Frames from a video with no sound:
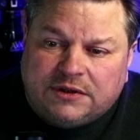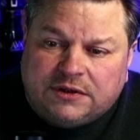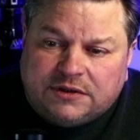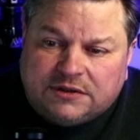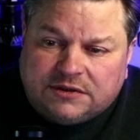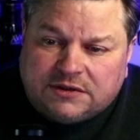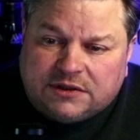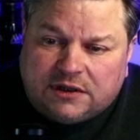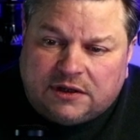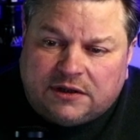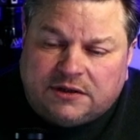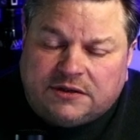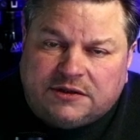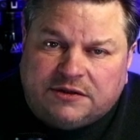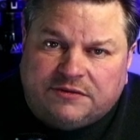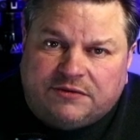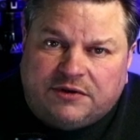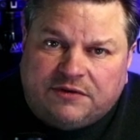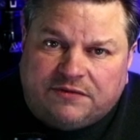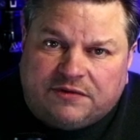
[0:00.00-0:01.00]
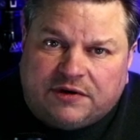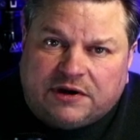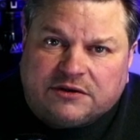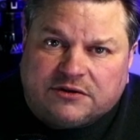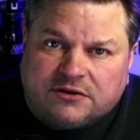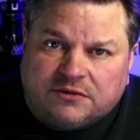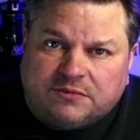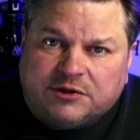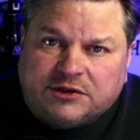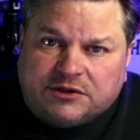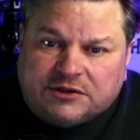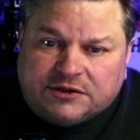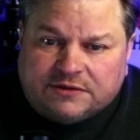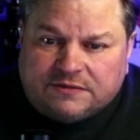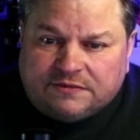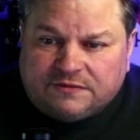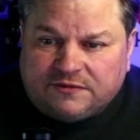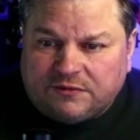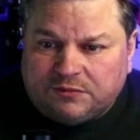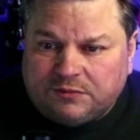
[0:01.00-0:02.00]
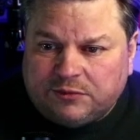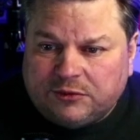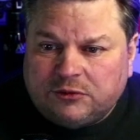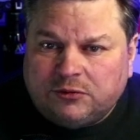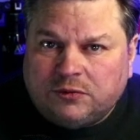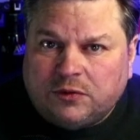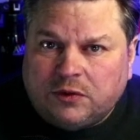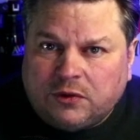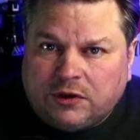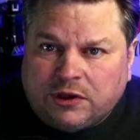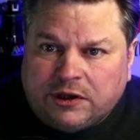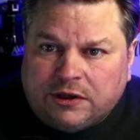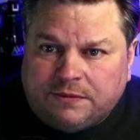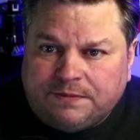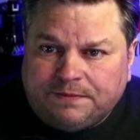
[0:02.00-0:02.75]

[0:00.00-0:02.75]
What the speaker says: salinity refractometer from Milwaukee.